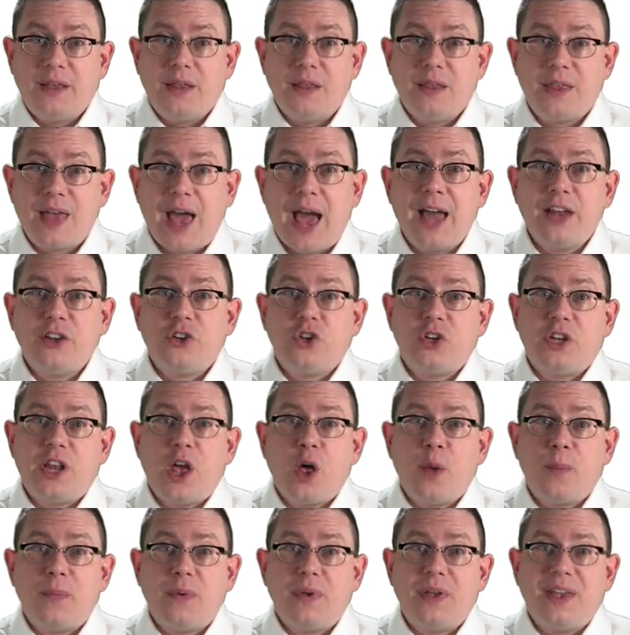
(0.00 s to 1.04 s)
That should
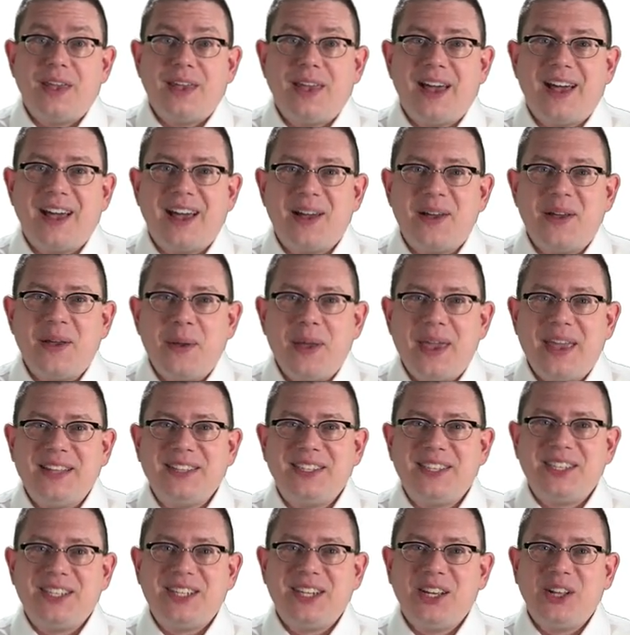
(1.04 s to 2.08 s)
help uh,
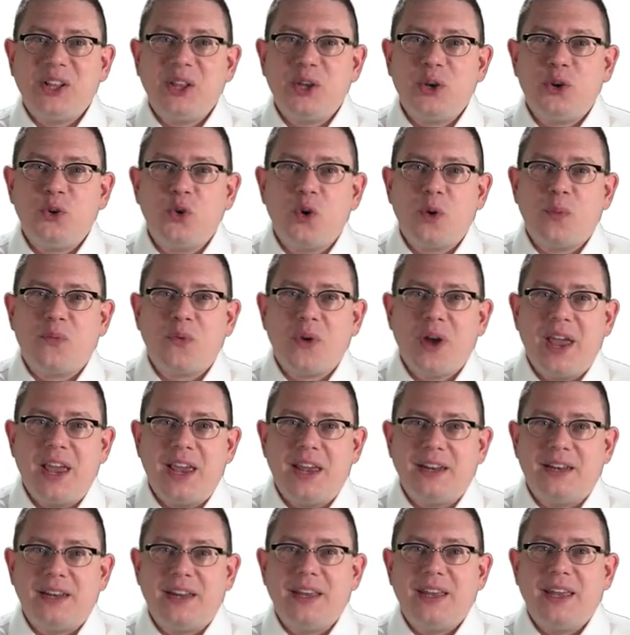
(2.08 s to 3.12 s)
instill in your
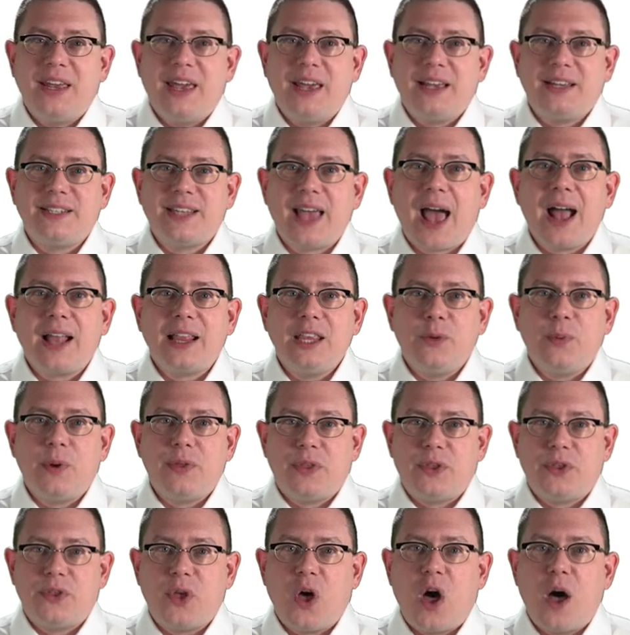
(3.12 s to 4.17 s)
brain exactly what
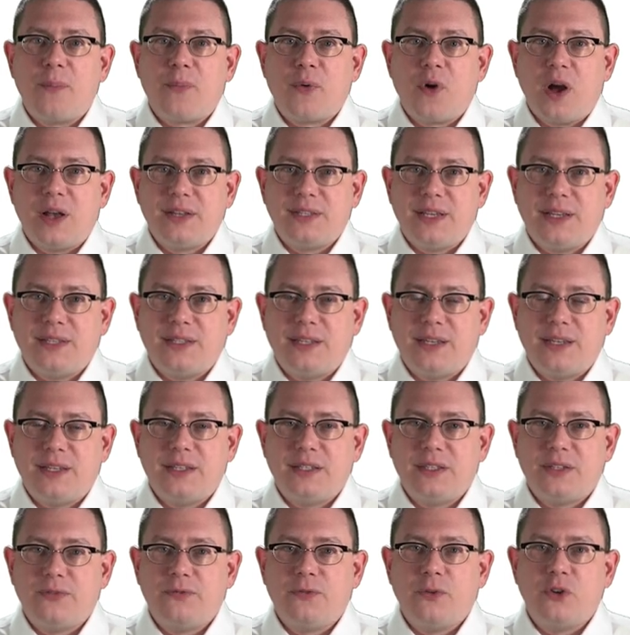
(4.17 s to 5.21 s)
the thought process
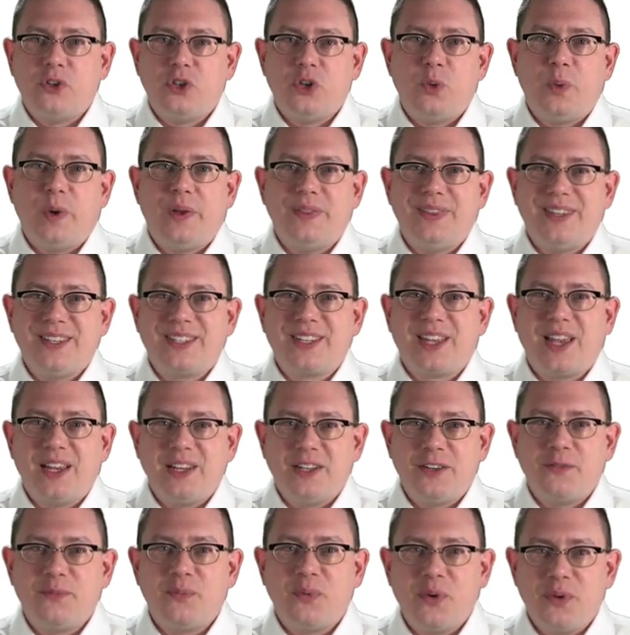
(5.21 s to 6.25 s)
is for doing this
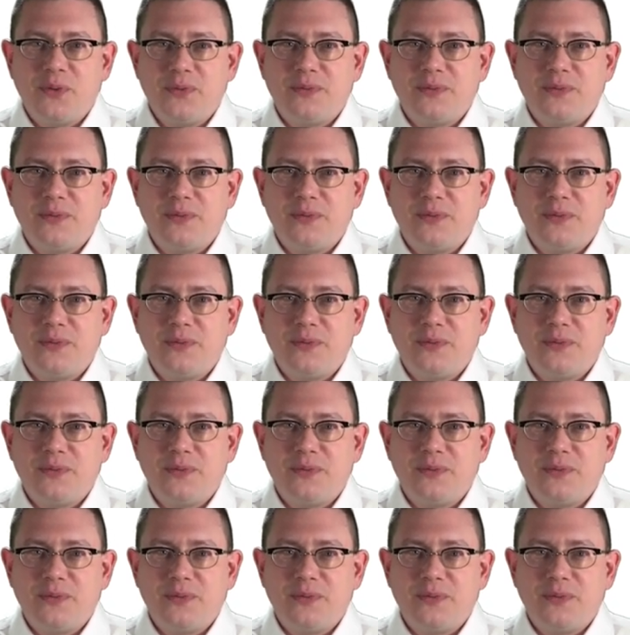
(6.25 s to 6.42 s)
kind of proof.